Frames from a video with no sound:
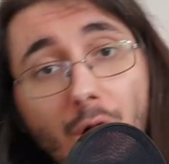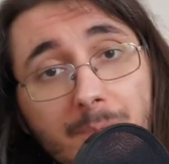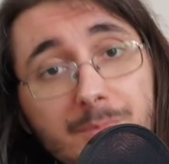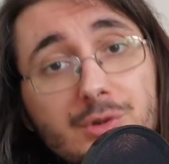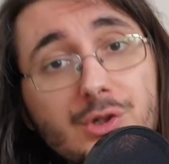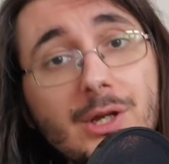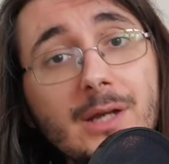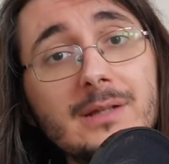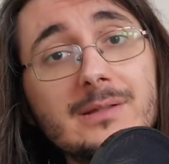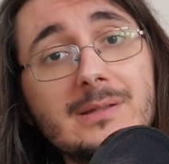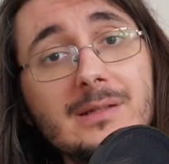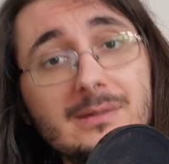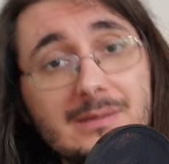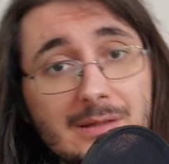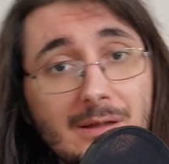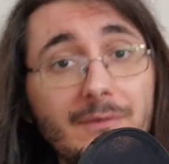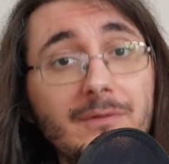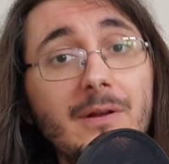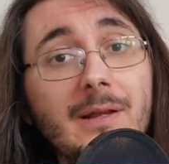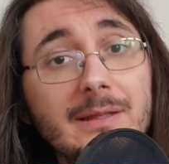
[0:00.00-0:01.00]
objects and
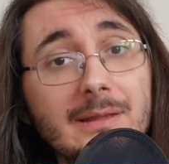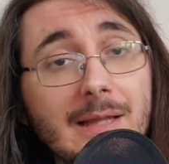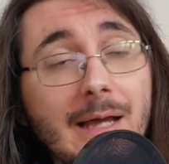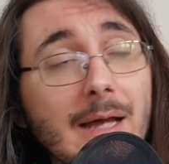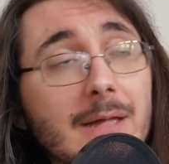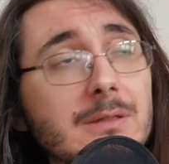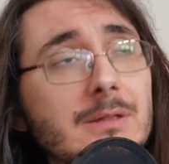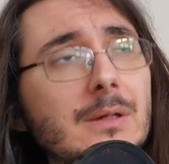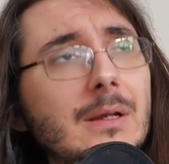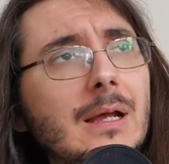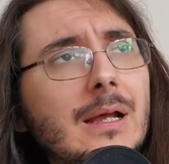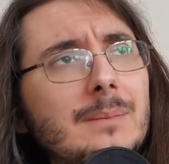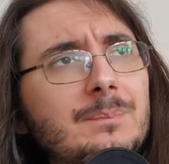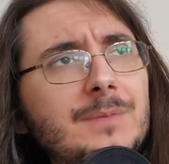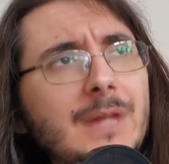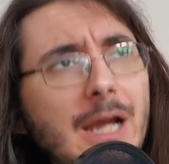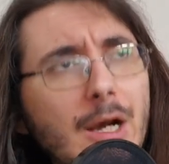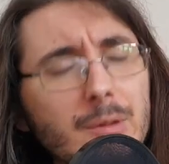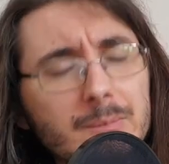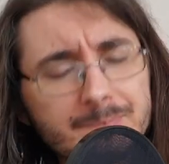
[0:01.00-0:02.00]
stuff like that.
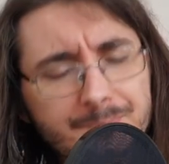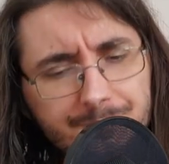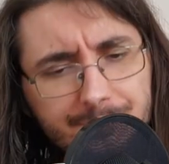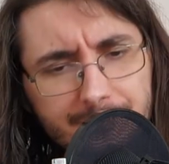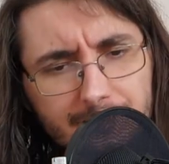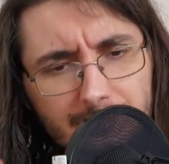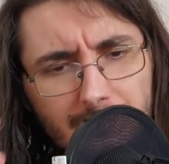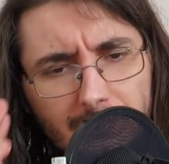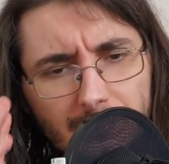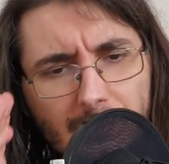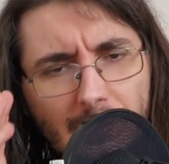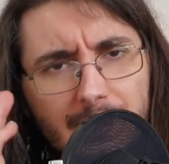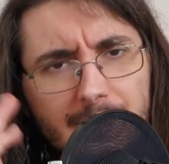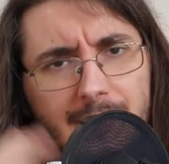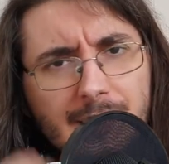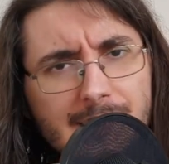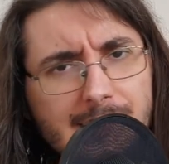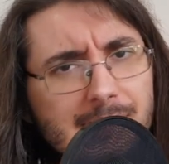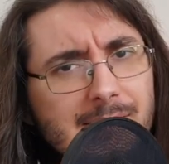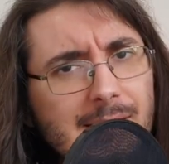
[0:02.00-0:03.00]
Now,
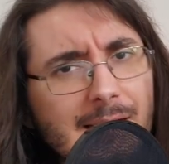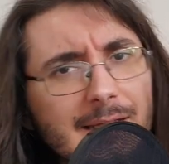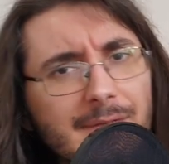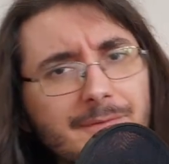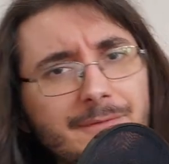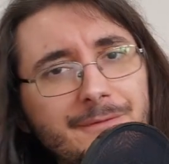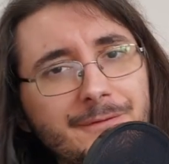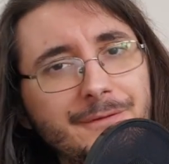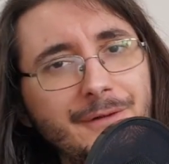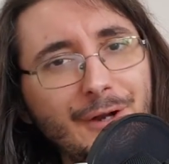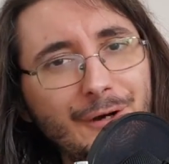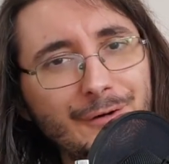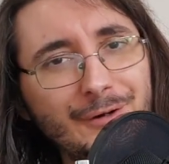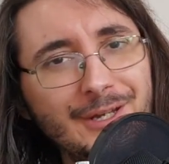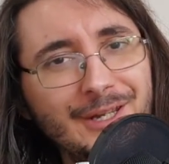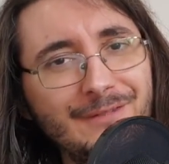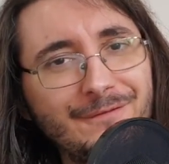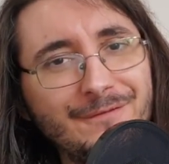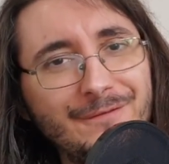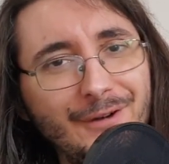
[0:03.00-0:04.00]
this is like
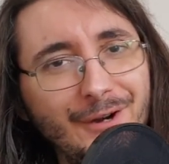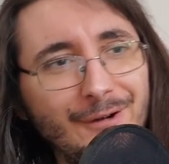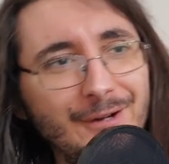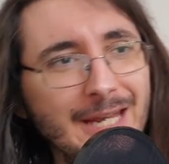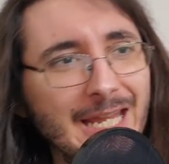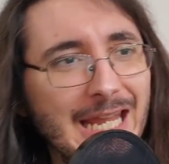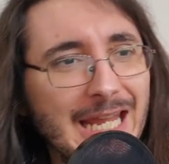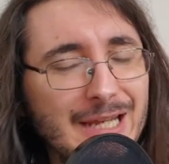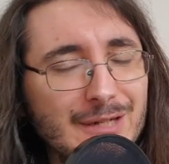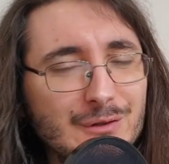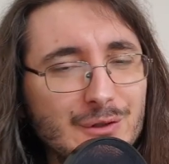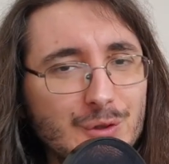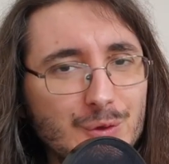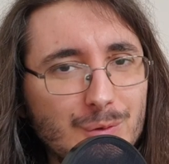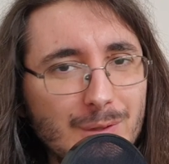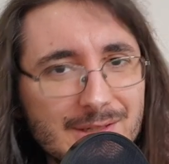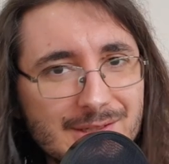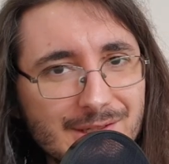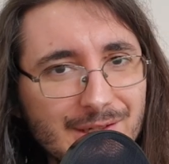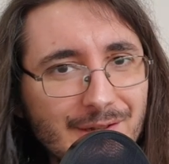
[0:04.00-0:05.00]
very, very
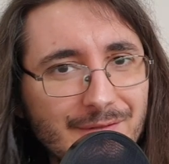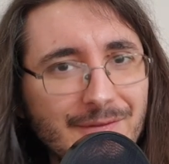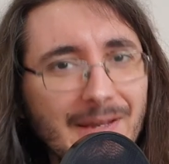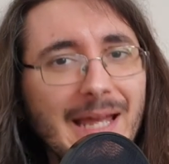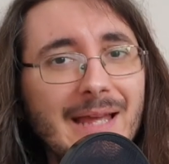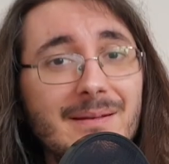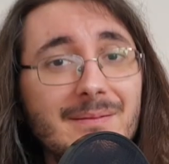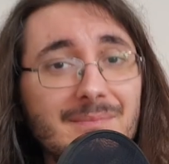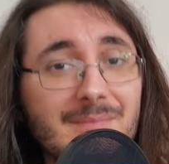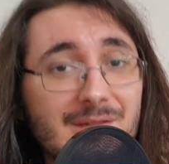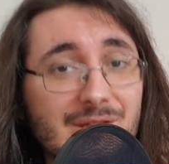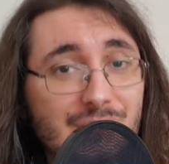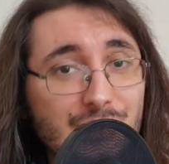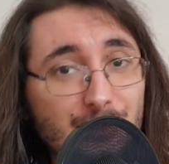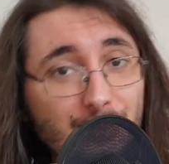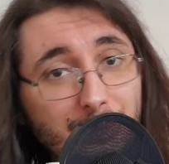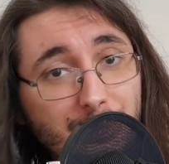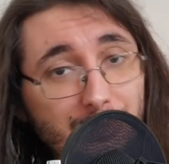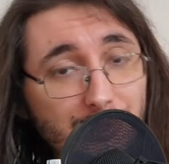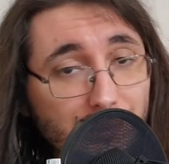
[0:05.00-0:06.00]
instructive and
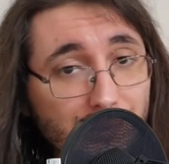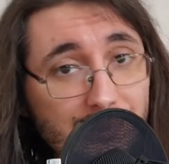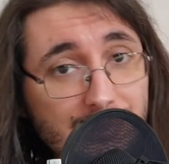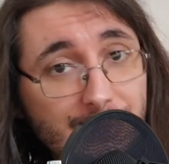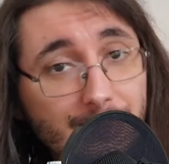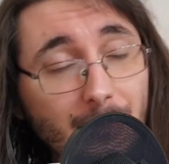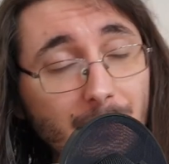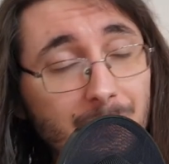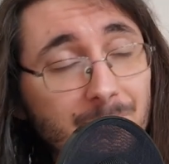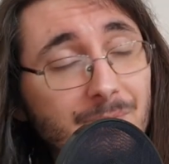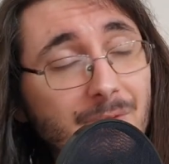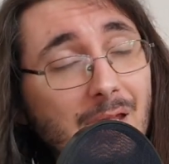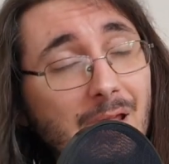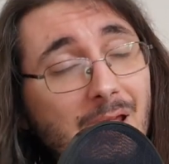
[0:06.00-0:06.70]
super useful.